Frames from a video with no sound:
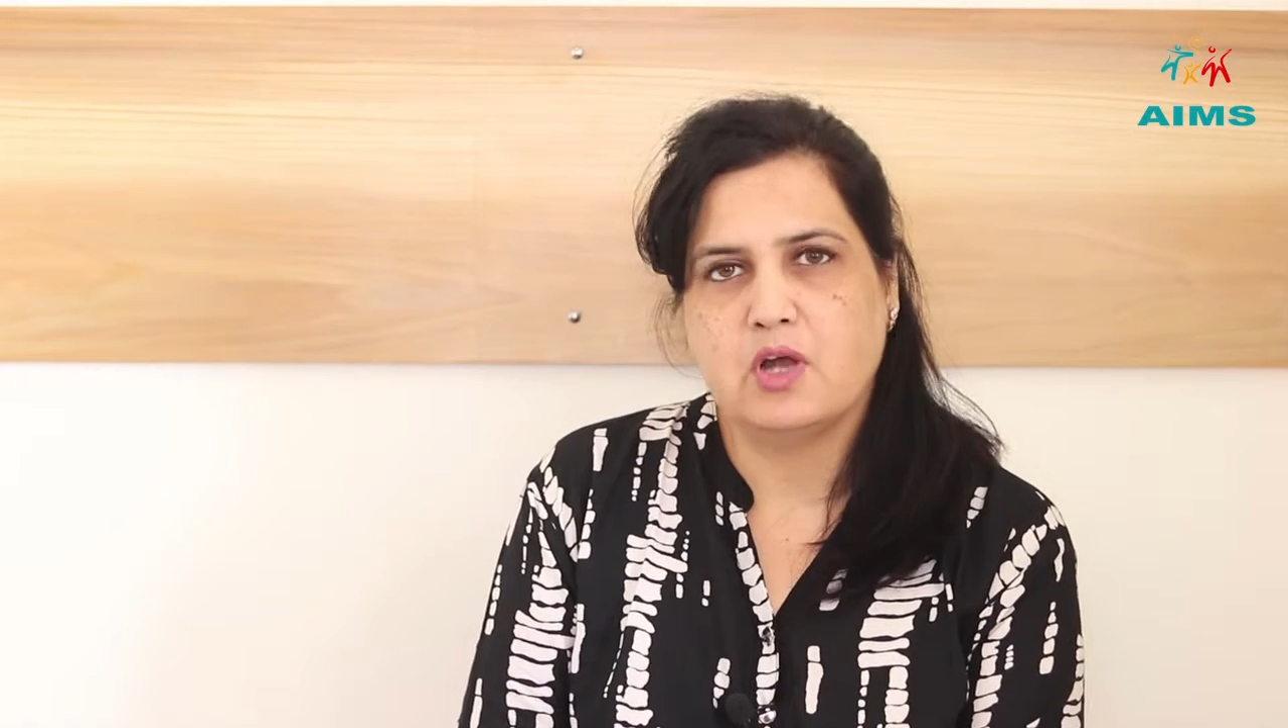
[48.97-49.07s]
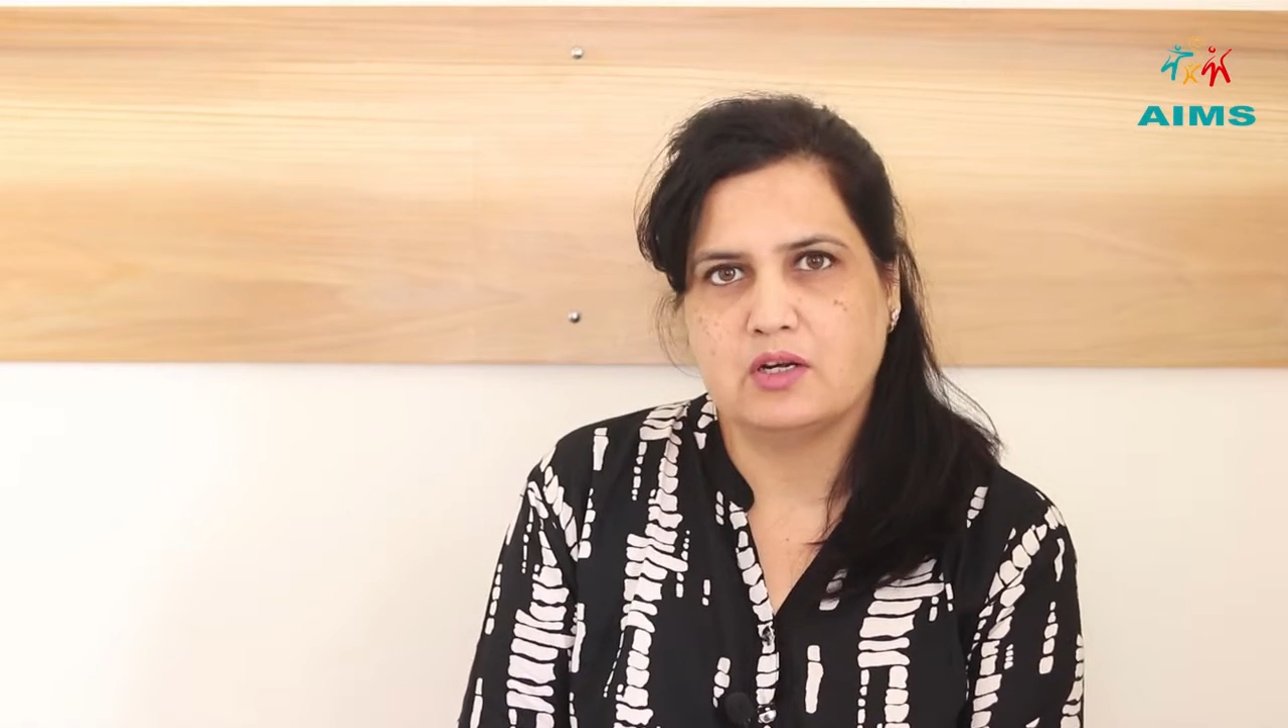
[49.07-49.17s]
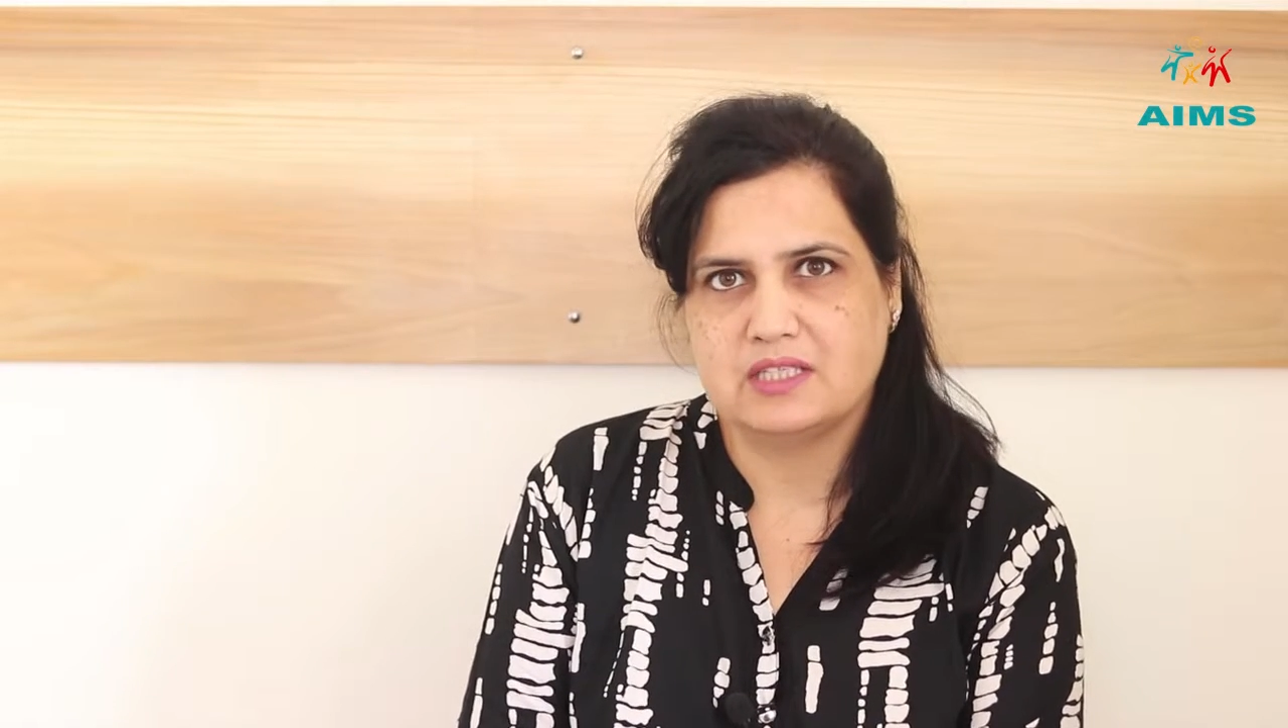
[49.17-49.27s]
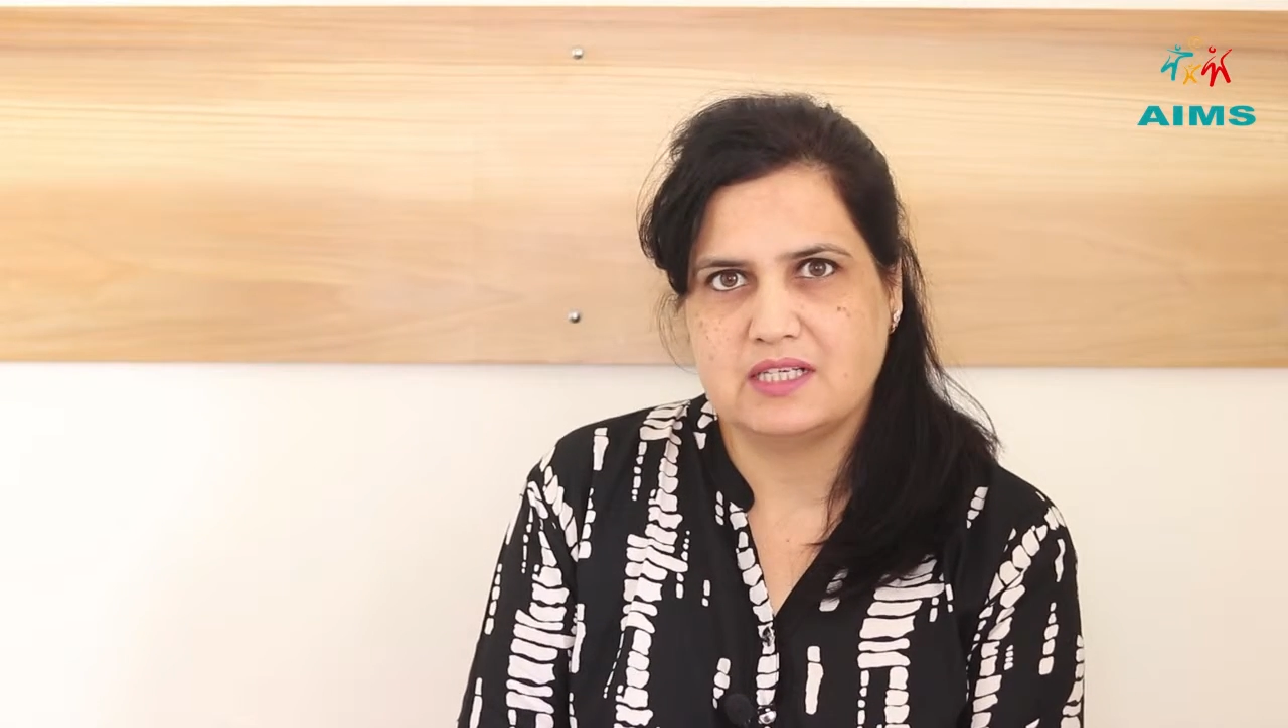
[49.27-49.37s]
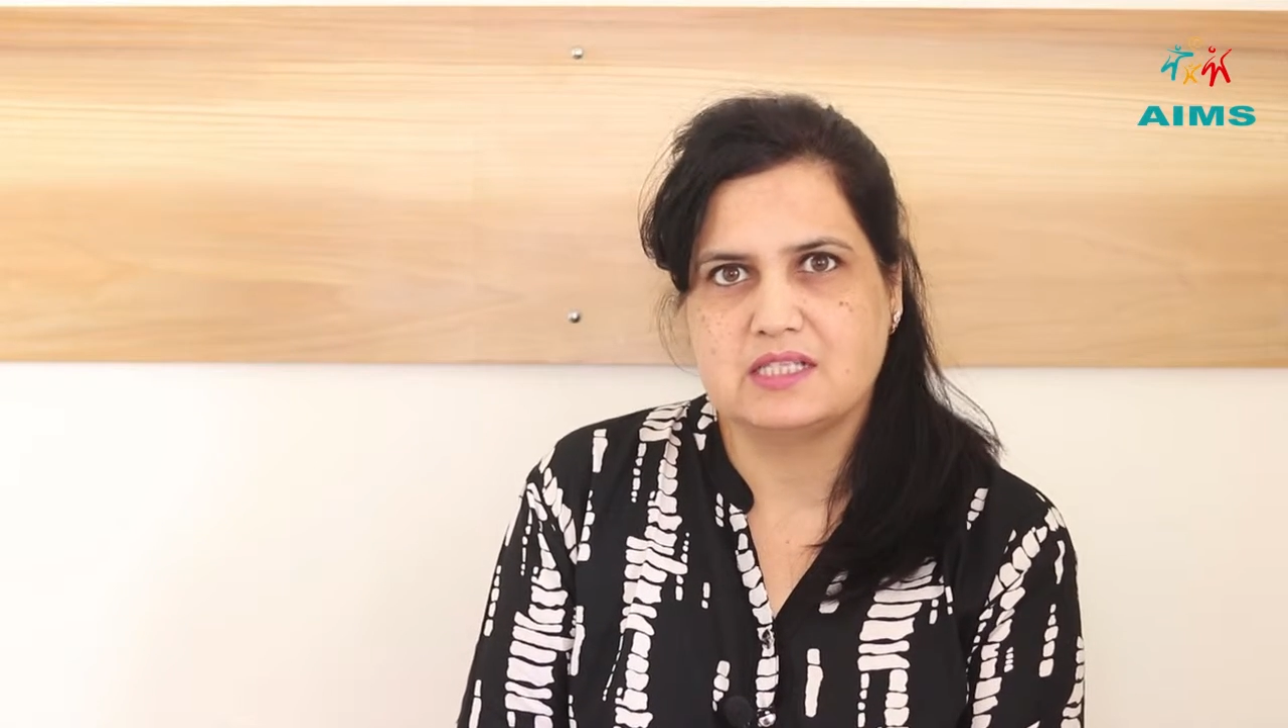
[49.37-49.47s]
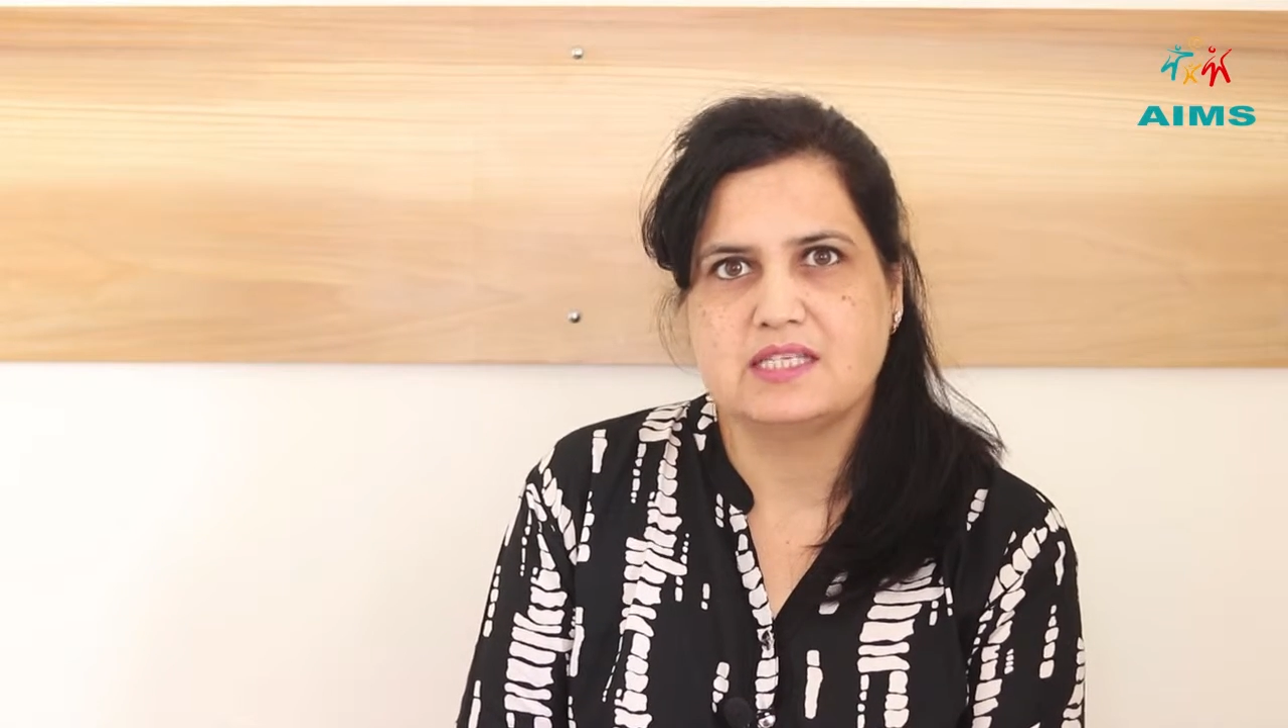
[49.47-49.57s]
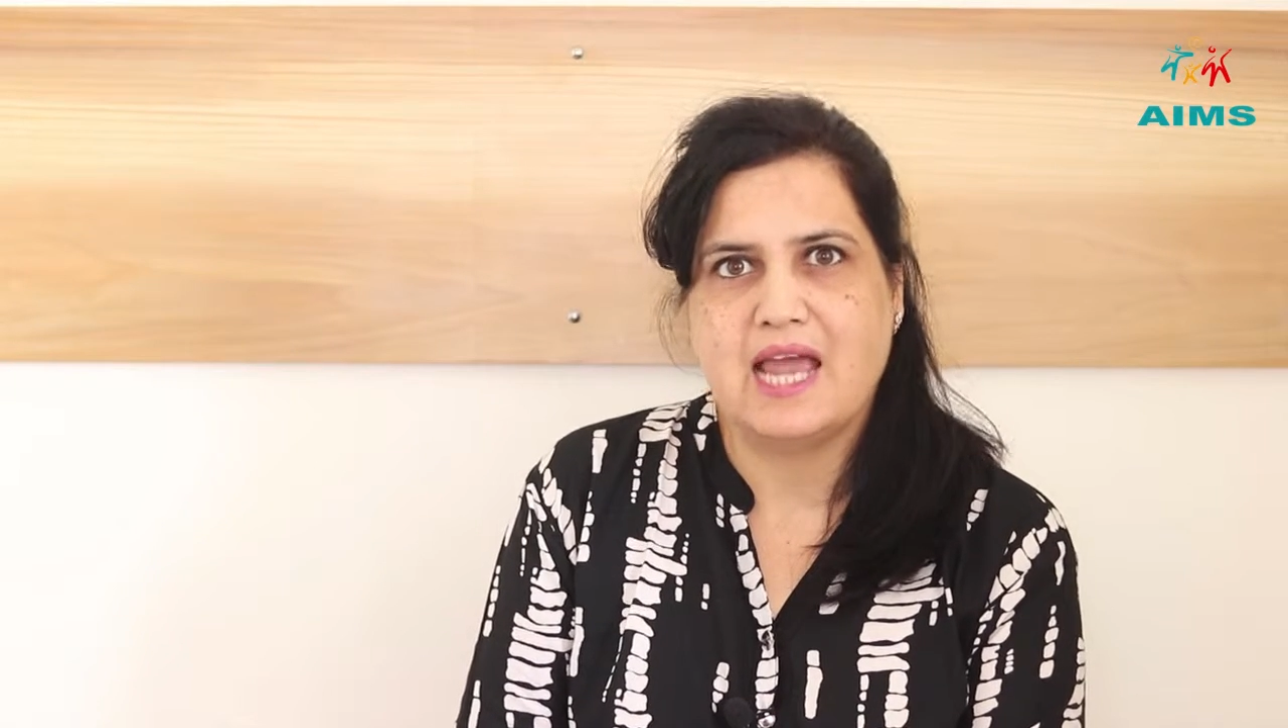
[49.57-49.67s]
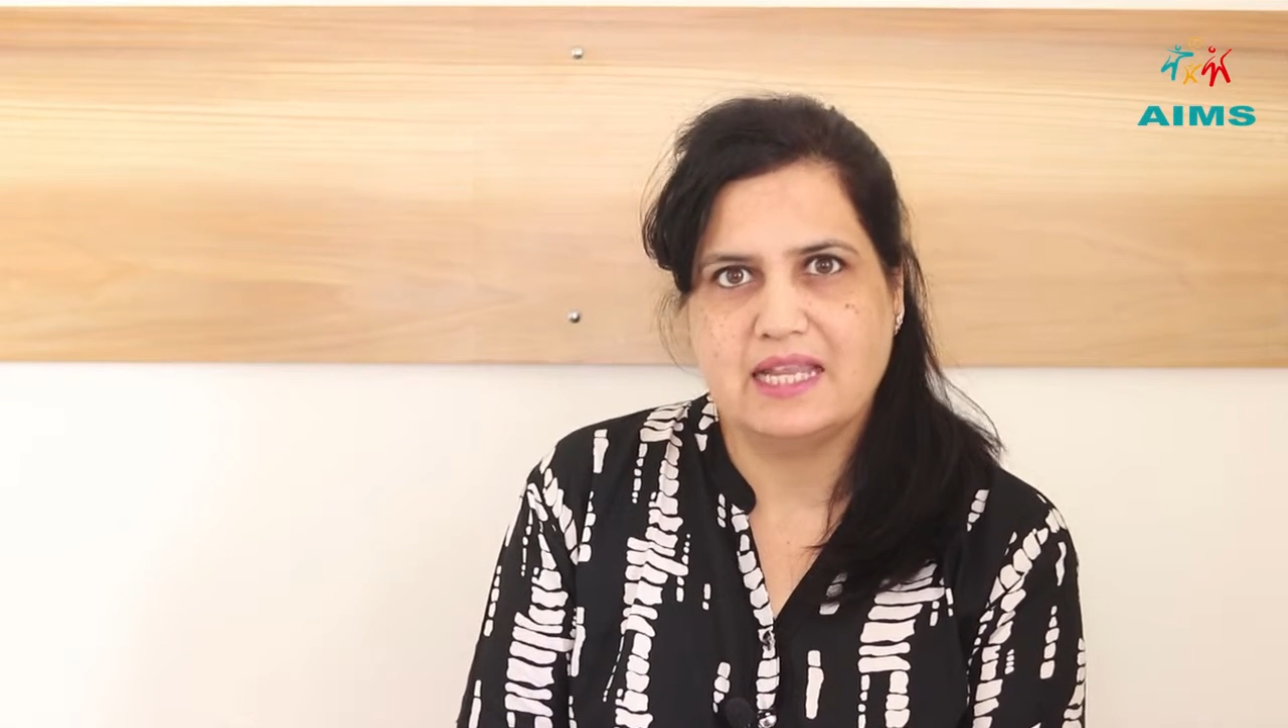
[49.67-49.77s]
doctors